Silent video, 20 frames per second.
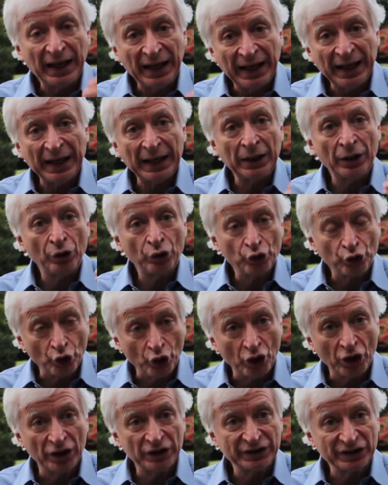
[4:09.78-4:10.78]
how
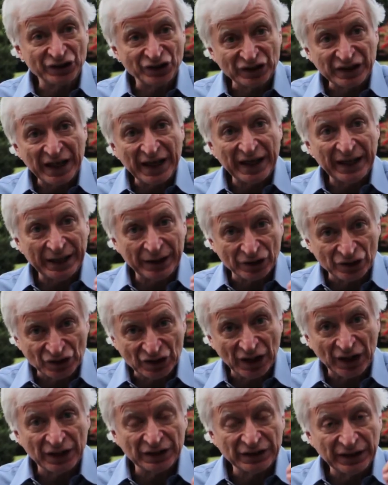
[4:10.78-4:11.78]
long to stay
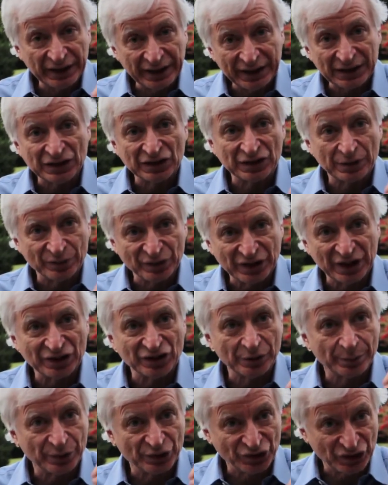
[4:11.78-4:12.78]
outside to get some
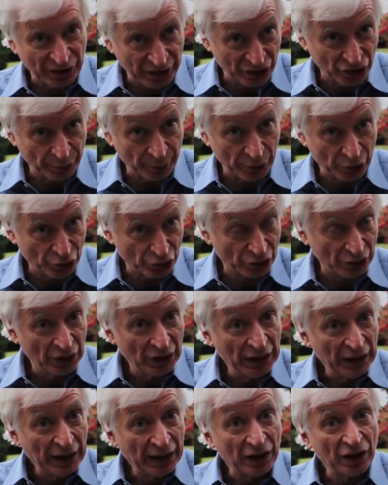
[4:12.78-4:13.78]
sensible sun exposure.
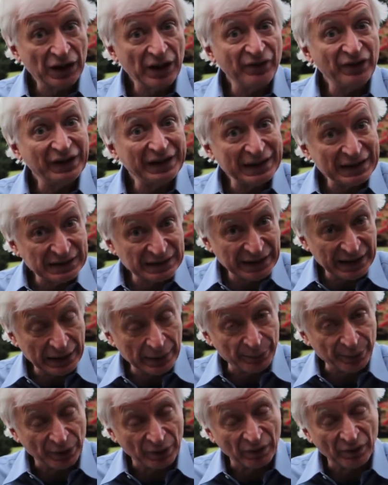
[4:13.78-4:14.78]
And I'll give you an
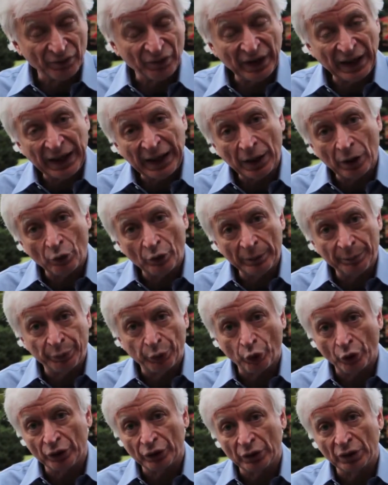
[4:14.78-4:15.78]
example of how
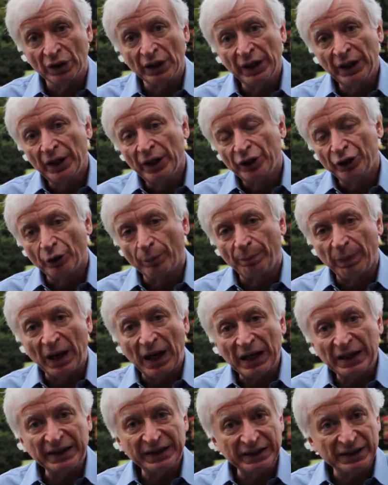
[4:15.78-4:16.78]
important your
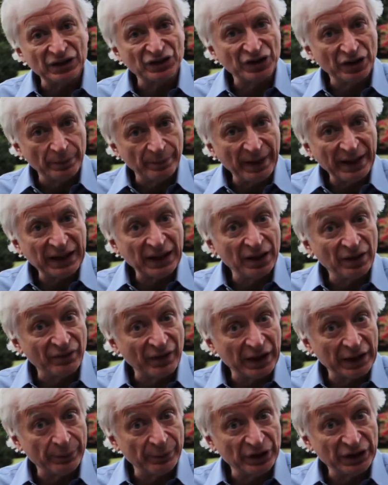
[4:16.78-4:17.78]
body is in making
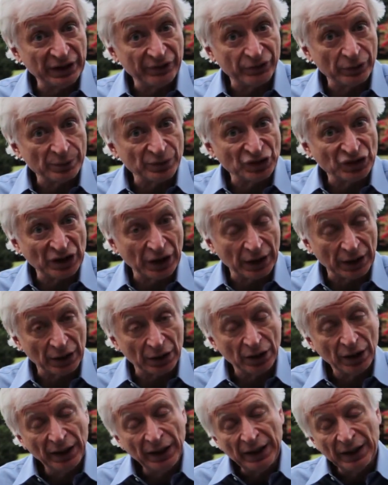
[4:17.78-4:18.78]
vitamin D from sun.
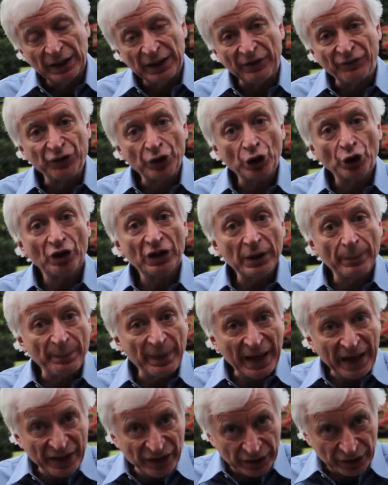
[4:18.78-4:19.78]
If you're in a
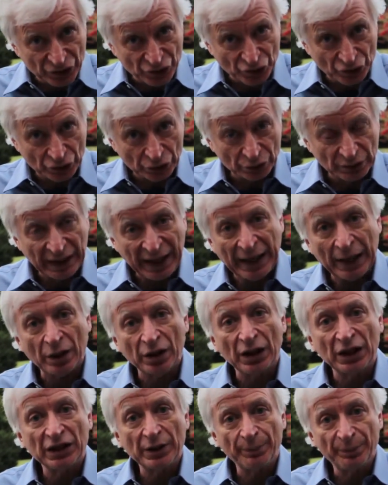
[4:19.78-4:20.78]
bathing suit
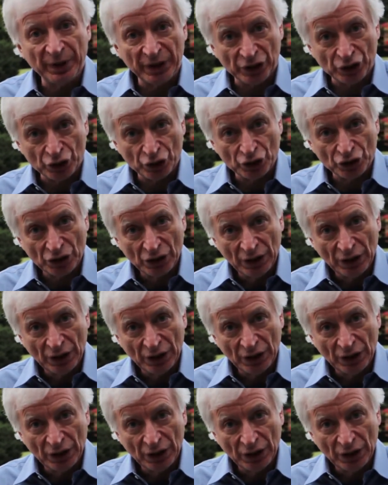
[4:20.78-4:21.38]
out on the beach